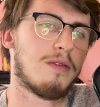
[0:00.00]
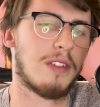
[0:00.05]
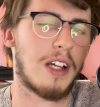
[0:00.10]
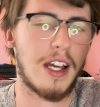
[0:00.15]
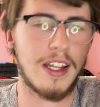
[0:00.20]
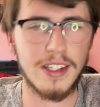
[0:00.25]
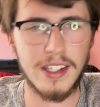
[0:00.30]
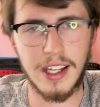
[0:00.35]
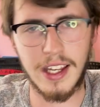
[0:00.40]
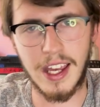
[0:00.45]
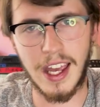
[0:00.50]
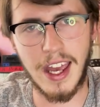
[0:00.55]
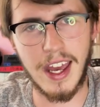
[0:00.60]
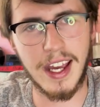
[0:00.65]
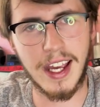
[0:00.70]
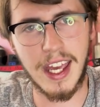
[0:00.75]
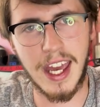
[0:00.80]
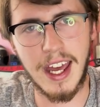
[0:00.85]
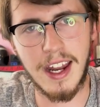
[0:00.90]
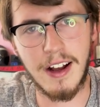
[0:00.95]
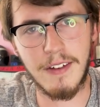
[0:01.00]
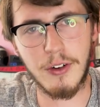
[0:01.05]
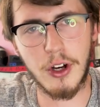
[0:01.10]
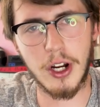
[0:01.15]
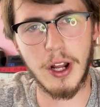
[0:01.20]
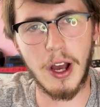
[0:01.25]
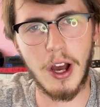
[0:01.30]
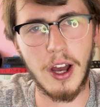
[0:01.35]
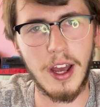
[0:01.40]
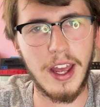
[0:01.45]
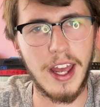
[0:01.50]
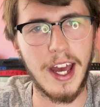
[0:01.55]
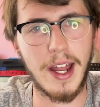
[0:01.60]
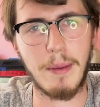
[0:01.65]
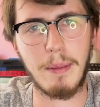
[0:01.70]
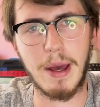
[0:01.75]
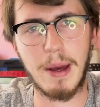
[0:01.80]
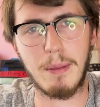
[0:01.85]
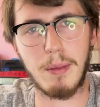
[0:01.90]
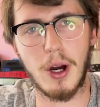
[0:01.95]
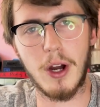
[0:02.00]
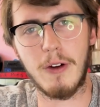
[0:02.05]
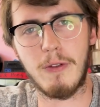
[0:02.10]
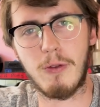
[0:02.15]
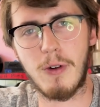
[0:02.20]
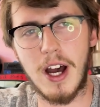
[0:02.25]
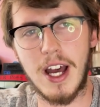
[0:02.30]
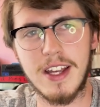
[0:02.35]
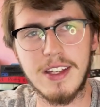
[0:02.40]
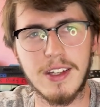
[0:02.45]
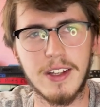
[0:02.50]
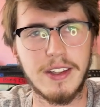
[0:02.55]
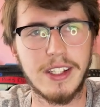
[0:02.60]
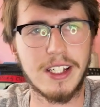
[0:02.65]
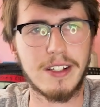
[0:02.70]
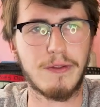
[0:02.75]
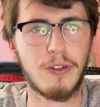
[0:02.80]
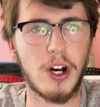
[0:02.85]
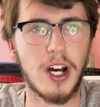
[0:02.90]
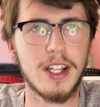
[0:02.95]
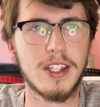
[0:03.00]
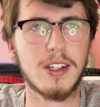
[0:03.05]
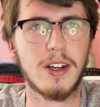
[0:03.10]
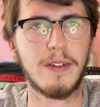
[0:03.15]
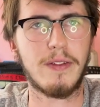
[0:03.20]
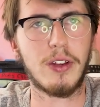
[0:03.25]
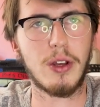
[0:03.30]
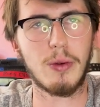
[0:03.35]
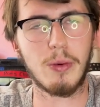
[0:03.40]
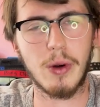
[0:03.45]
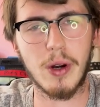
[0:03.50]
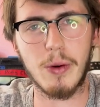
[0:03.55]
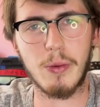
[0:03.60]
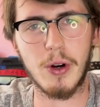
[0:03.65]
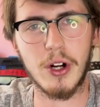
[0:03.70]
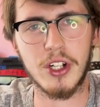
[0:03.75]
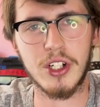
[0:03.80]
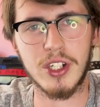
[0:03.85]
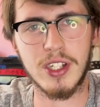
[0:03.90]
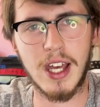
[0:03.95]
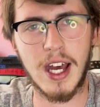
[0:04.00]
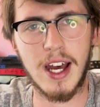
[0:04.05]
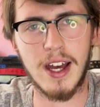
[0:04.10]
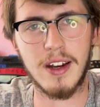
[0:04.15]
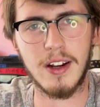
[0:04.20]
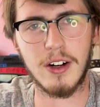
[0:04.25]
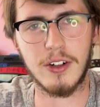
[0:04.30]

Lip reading: Again, I've got how to bet both ways on this fight, so if you want to watch that,